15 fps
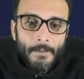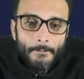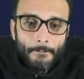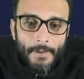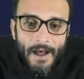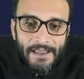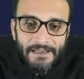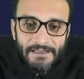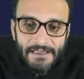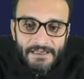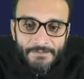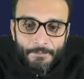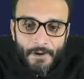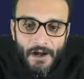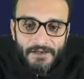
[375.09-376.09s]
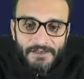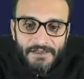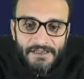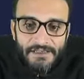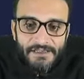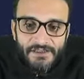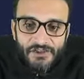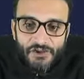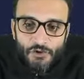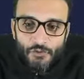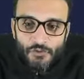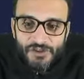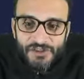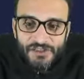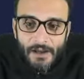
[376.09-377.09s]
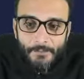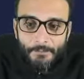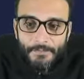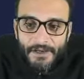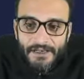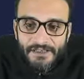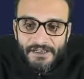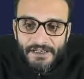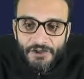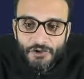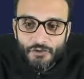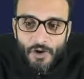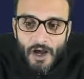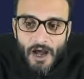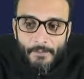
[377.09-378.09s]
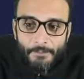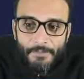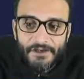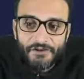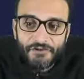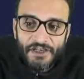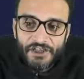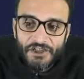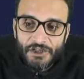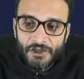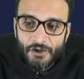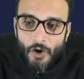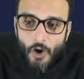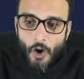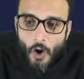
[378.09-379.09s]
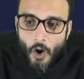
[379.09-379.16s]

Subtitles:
by the parties to submit into arbitration